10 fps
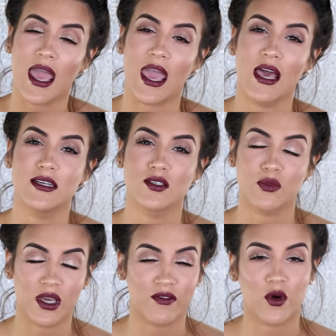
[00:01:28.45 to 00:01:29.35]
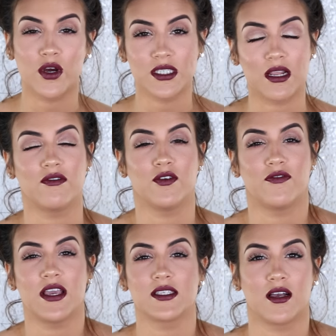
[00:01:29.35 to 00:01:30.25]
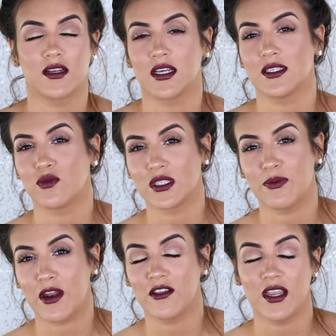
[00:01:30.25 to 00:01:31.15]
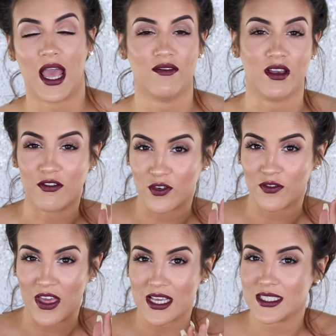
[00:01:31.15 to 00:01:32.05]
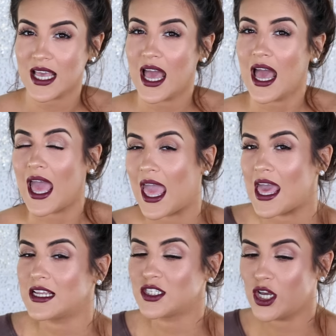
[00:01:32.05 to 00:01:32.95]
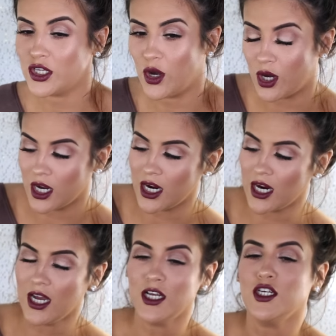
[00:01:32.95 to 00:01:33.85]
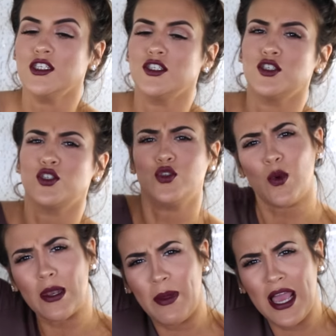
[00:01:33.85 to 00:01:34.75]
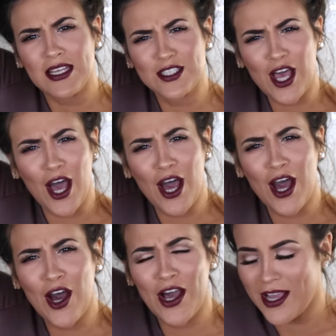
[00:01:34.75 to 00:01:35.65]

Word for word: and we of course had a full face on because what's better than having a full face and your sweatpants on